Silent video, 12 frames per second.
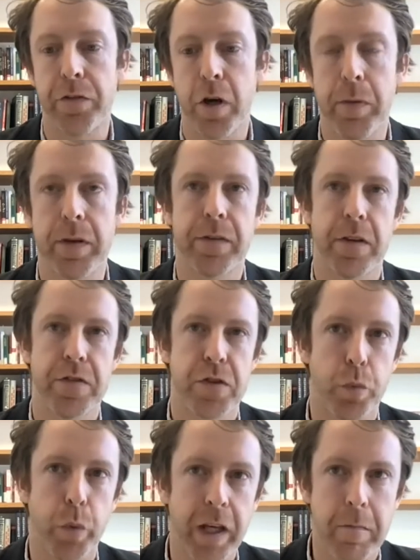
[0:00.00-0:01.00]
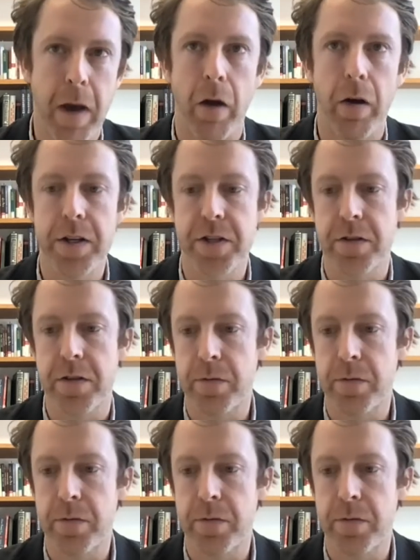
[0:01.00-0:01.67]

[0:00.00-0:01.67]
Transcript: topics such as Uyghur marriage and